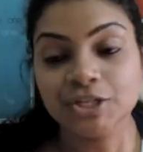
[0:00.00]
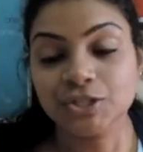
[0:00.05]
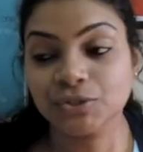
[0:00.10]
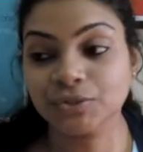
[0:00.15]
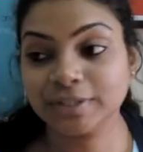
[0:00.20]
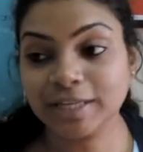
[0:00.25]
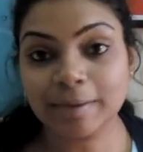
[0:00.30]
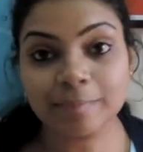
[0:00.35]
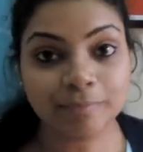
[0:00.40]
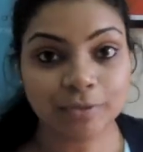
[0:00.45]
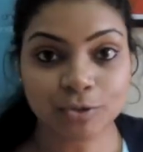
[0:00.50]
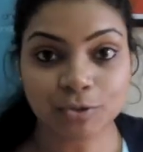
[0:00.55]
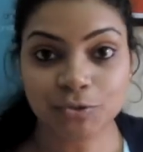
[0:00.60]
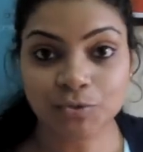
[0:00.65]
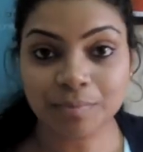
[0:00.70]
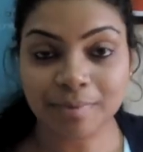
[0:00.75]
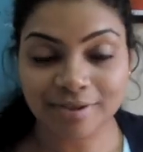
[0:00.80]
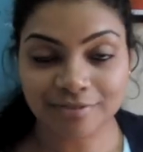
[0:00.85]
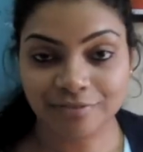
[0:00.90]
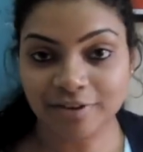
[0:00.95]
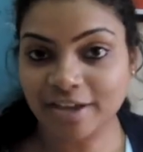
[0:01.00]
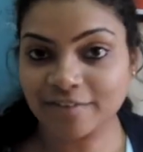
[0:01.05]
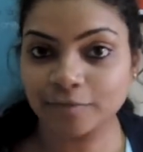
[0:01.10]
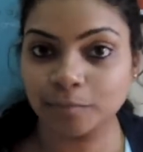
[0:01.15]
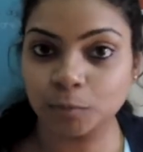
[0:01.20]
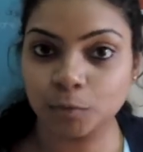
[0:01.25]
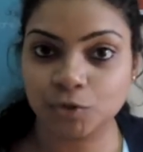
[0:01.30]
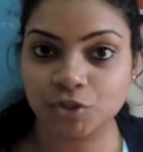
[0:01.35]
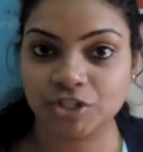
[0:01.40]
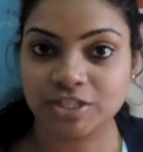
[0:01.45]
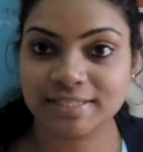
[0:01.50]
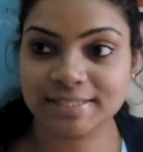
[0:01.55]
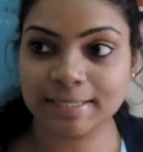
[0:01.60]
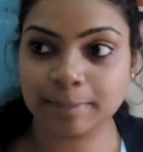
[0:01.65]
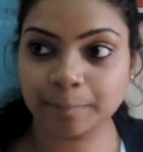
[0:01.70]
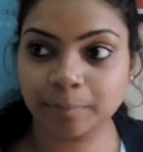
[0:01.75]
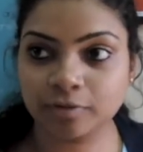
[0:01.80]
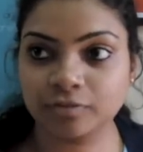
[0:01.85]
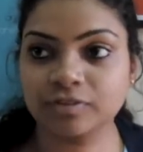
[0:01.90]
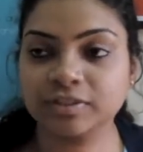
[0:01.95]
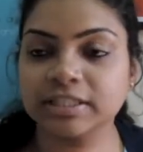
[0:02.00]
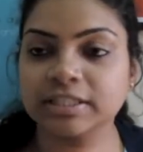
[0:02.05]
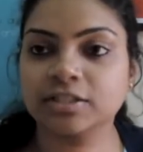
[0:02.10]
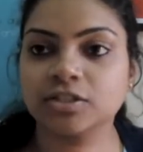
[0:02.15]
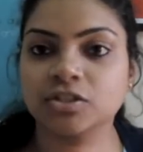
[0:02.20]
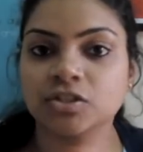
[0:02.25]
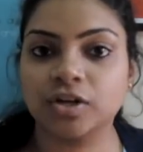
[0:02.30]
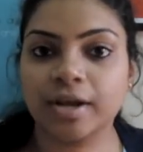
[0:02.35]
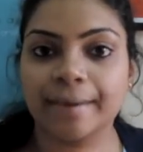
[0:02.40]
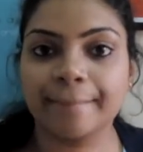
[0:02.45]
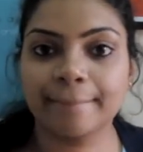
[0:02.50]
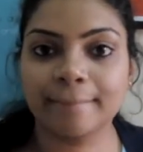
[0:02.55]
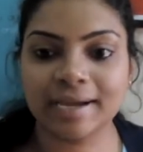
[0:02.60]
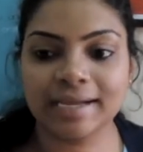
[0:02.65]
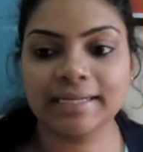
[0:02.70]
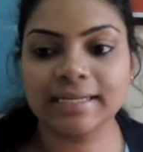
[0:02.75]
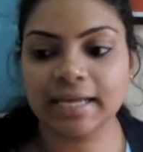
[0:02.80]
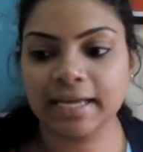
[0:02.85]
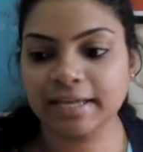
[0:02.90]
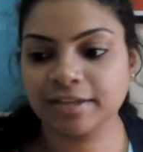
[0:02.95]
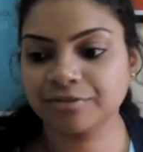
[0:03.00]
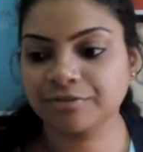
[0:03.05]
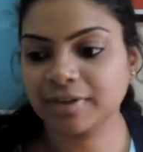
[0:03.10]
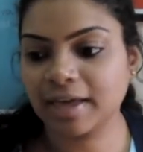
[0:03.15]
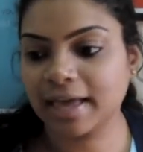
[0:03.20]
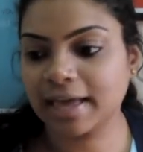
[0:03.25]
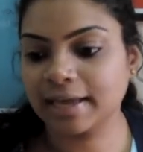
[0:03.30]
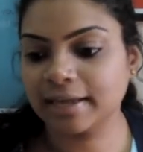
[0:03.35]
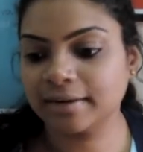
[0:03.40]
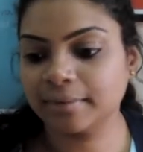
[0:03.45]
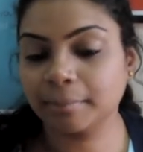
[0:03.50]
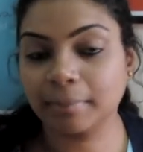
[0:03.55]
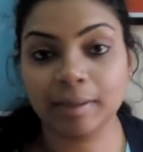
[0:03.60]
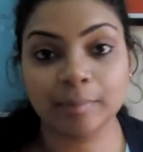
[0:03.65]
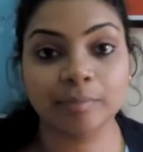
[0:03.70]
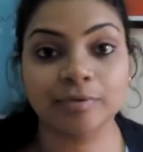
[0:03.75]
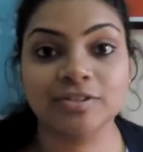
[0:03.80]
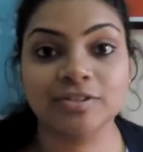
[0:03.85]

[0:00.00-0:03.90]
So yep, those are my 5 emojis that perfectly describe my life and my